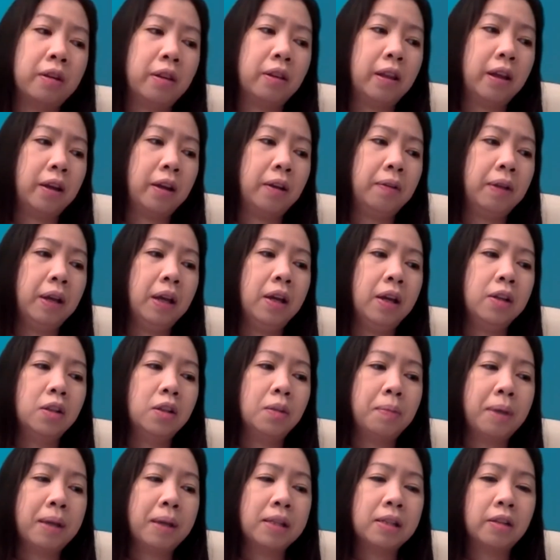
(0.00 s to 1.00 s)
that
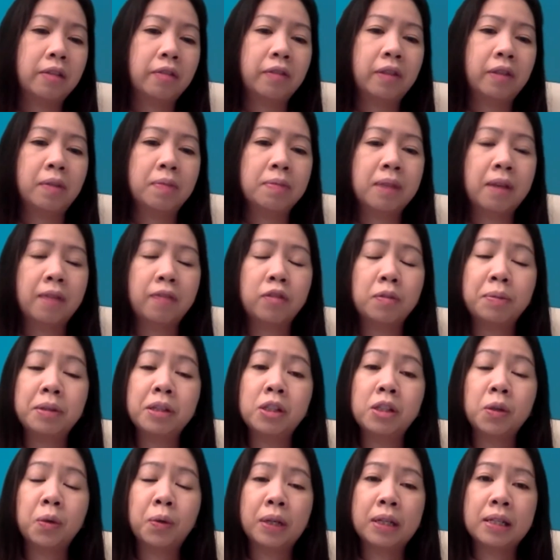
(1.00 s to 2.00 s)
domestic films have to be
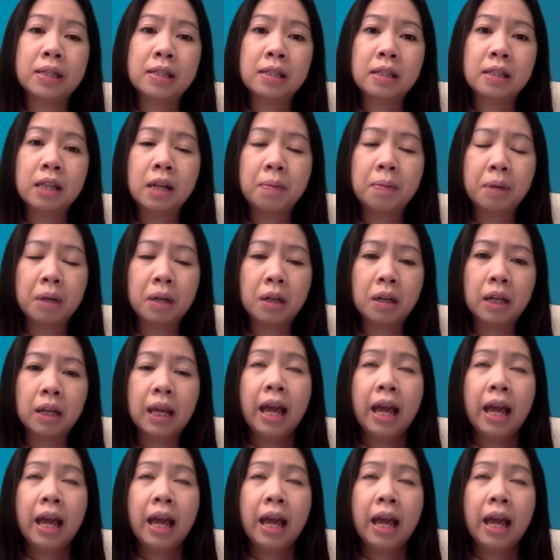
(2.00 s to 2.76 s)
shown in cinema.